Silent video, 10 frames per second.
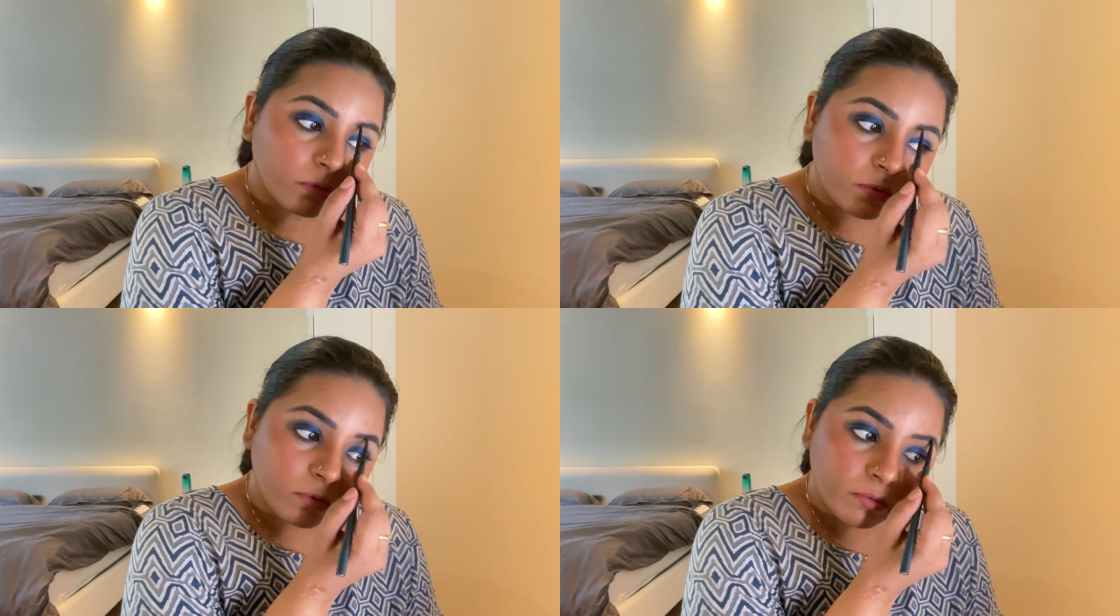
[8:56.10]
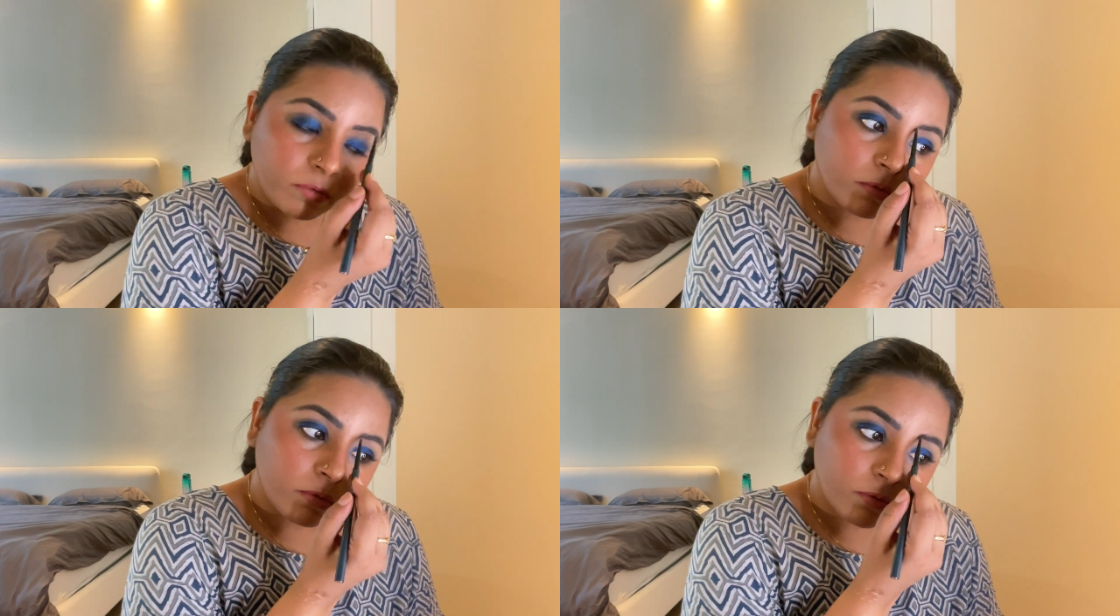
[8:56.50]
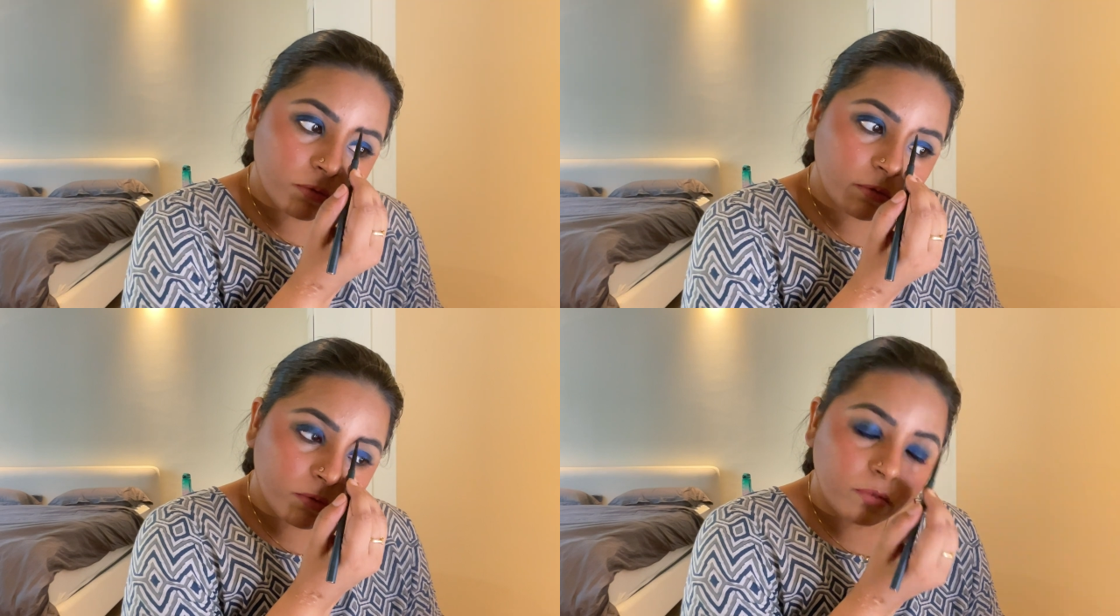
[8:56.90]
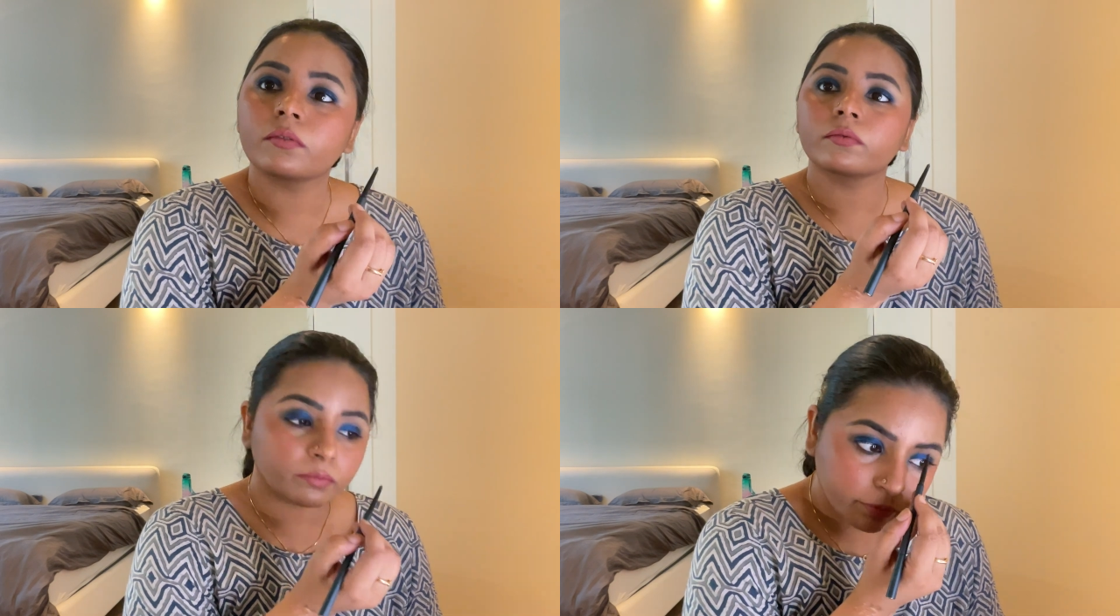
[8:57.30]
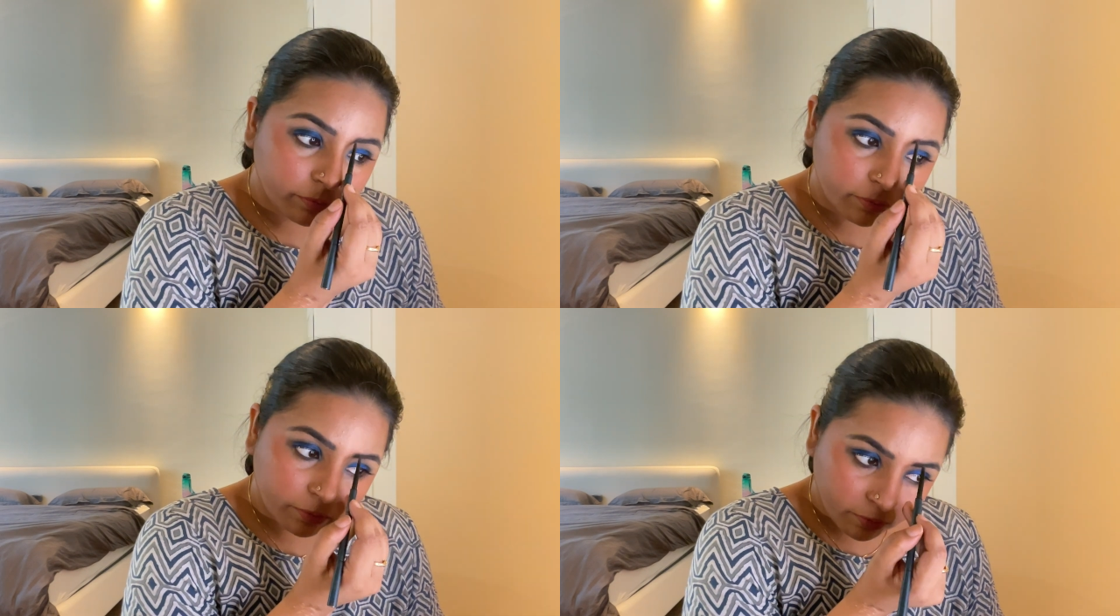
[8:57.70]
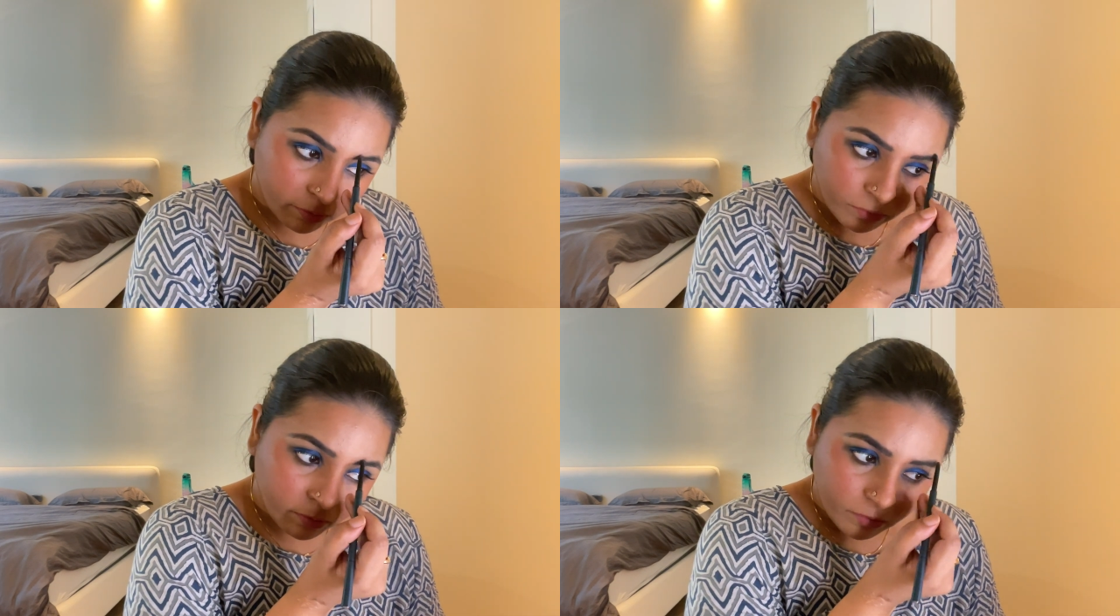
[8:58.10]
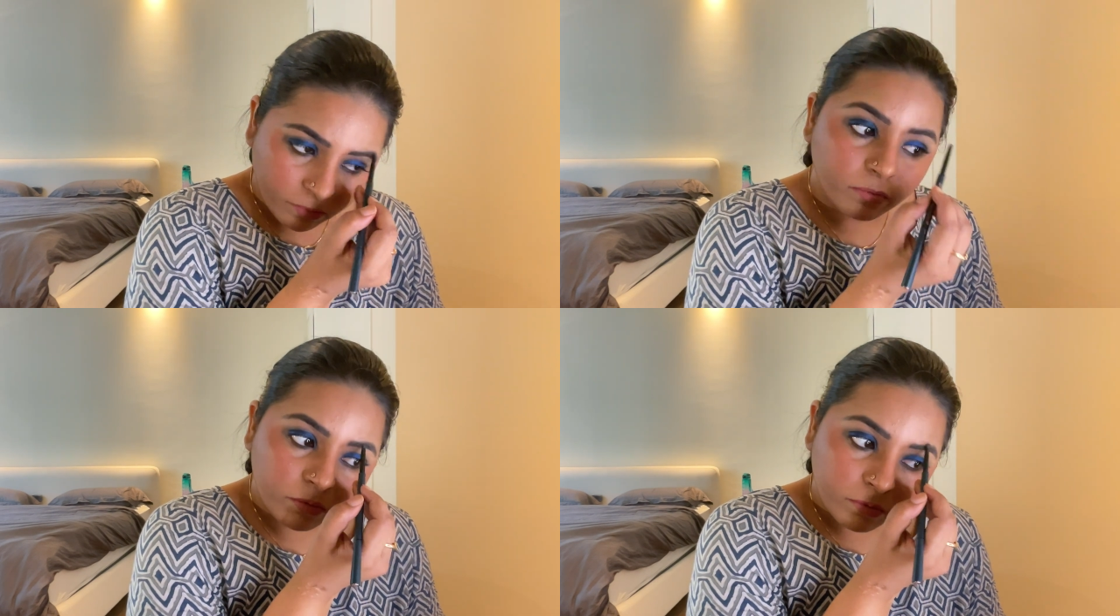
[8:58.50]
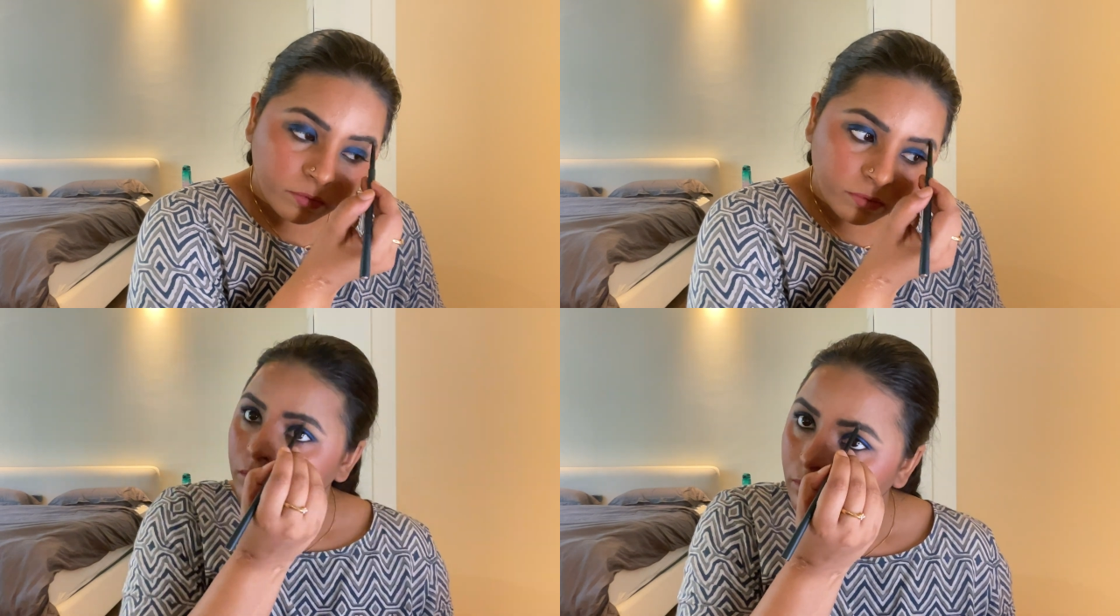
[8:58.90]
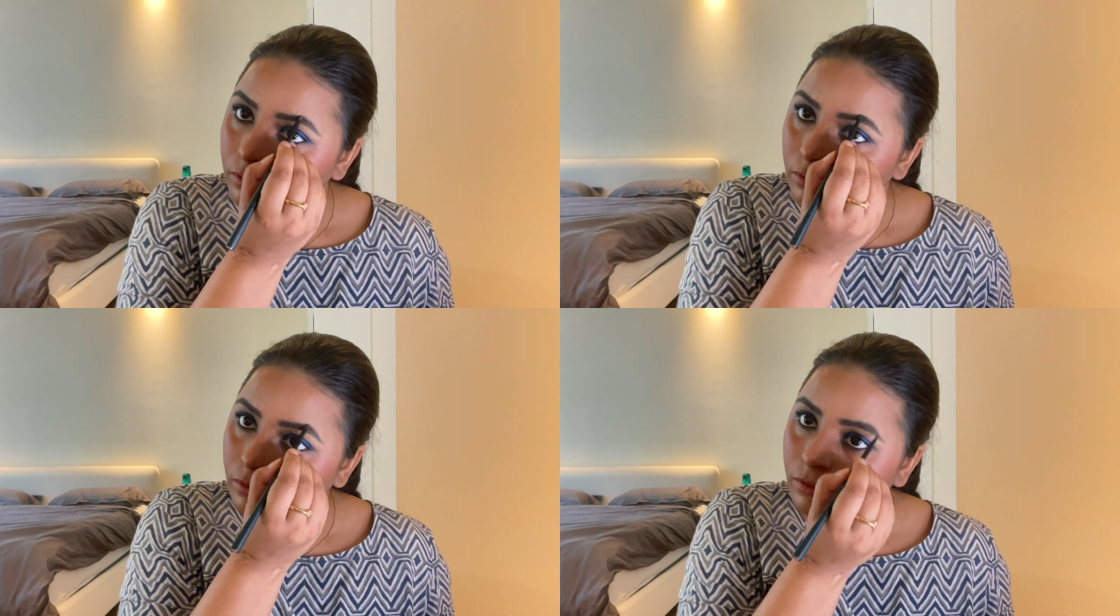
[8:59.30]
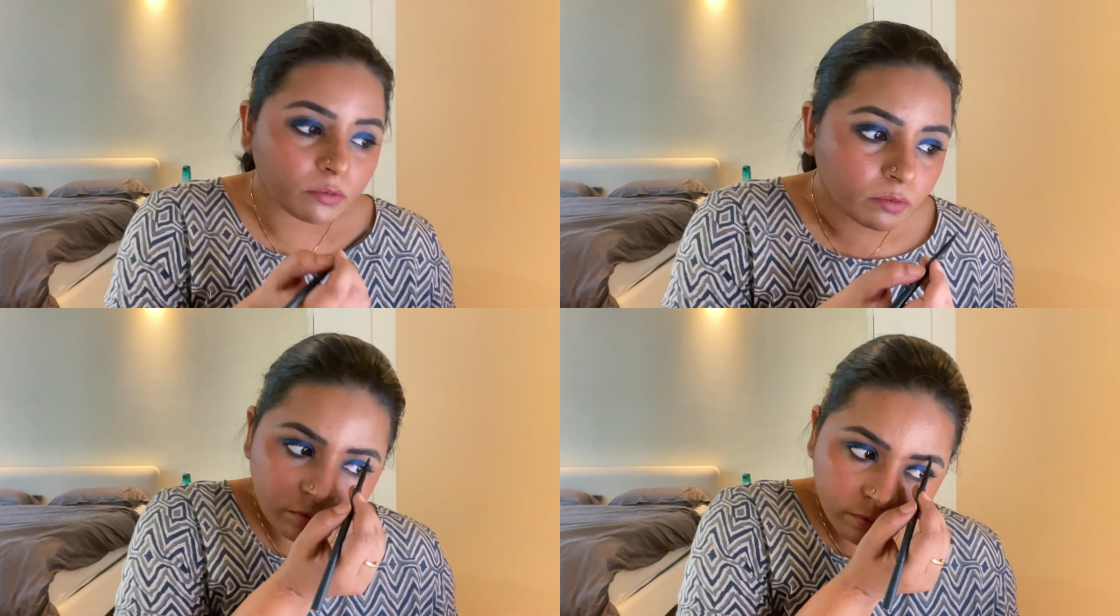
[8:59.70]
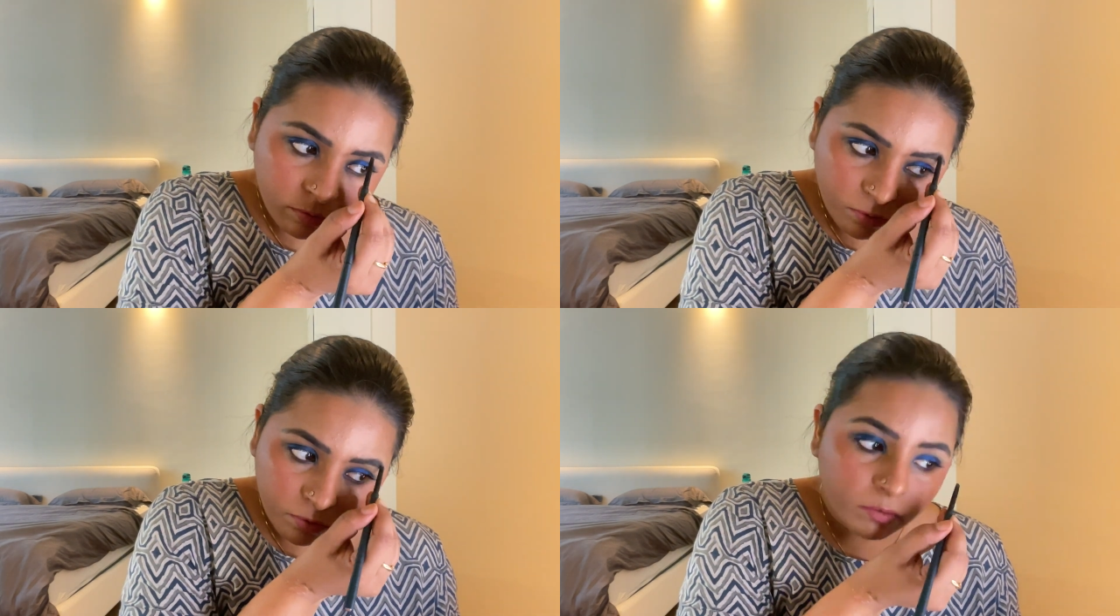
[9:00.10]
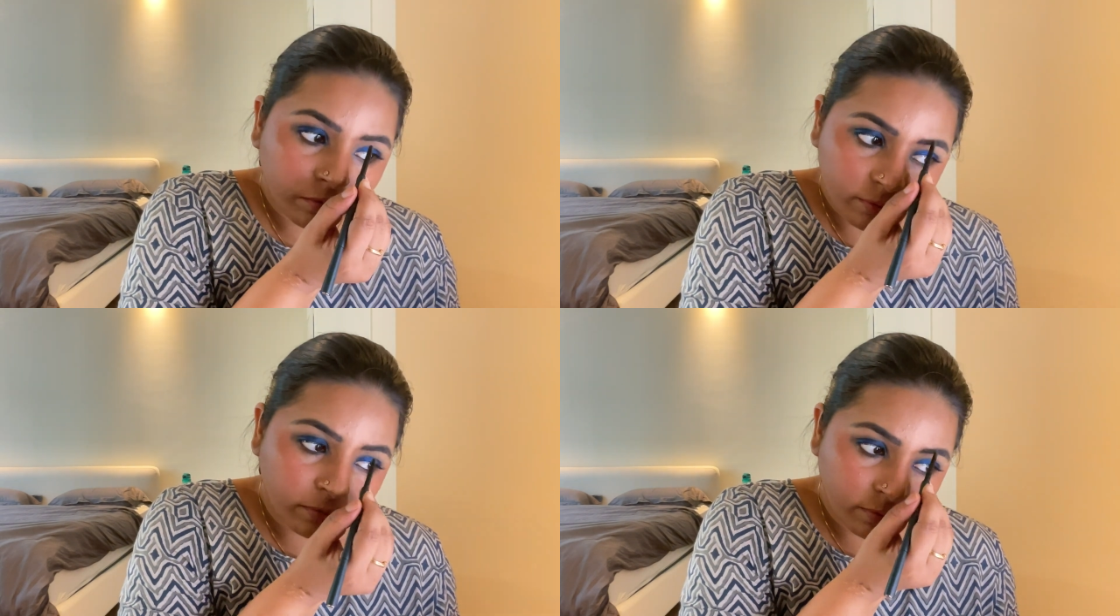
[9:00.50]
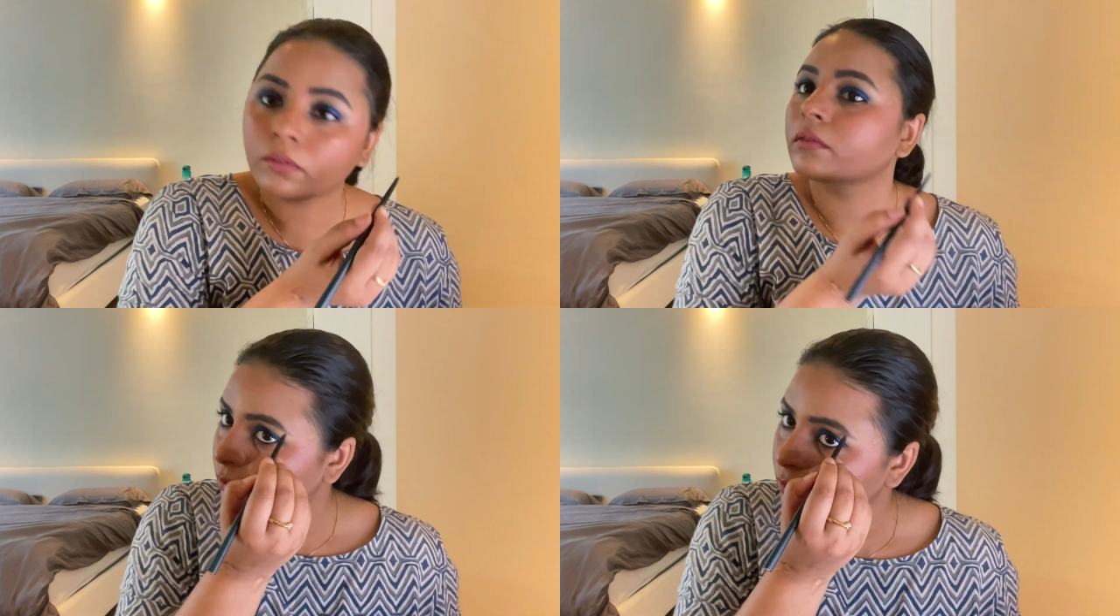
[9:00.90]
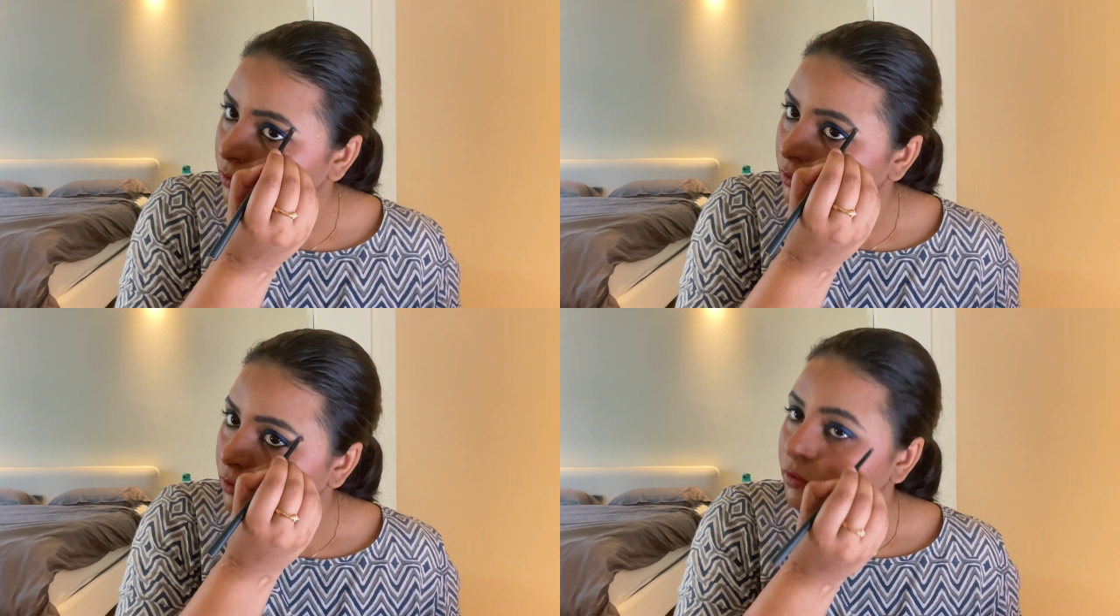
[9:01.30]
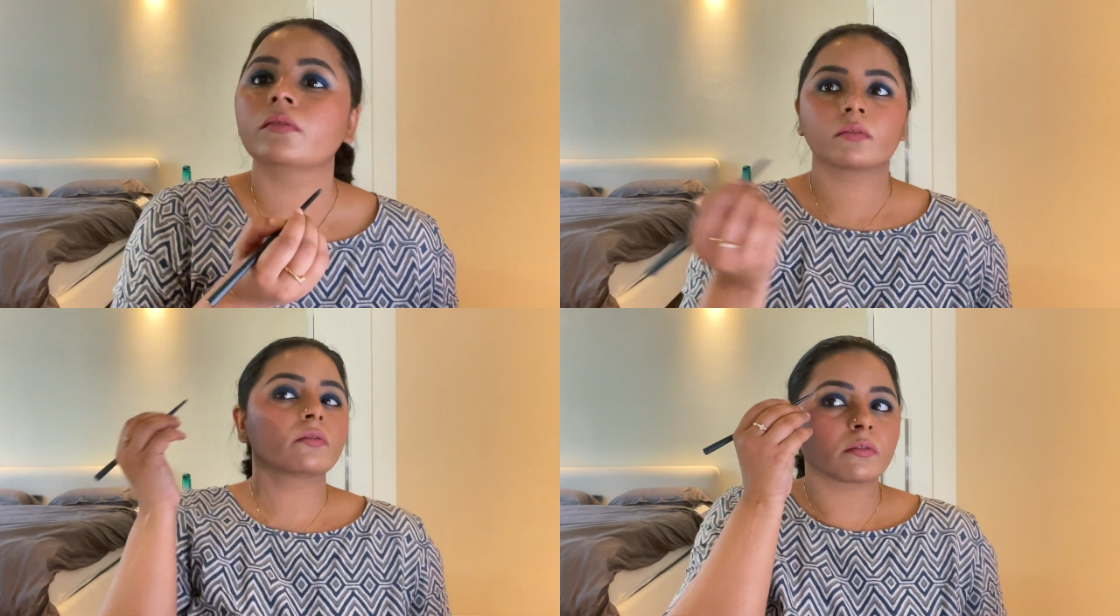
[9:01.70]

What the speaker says: the natural line of my eyebrow and just going in doubly to kind of fill in any gaps. Now it's